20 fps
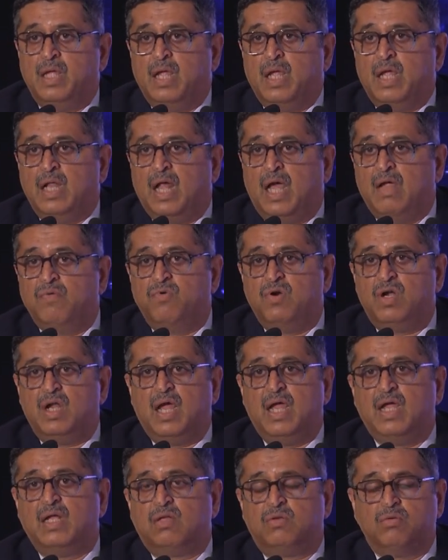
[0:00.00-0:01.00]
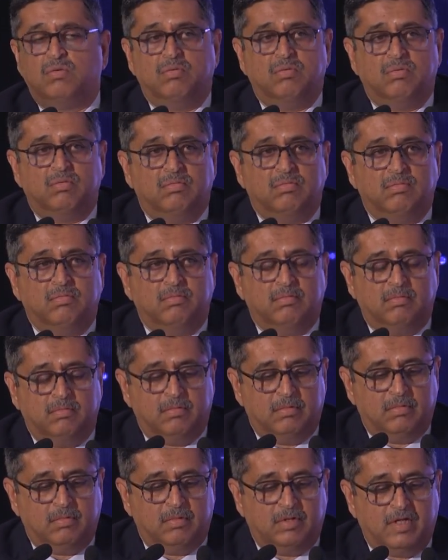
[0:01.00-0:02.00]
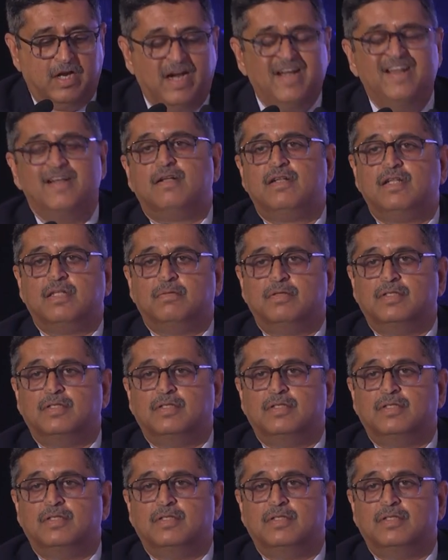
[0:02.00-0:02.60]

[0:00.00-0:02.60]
And I would like to credit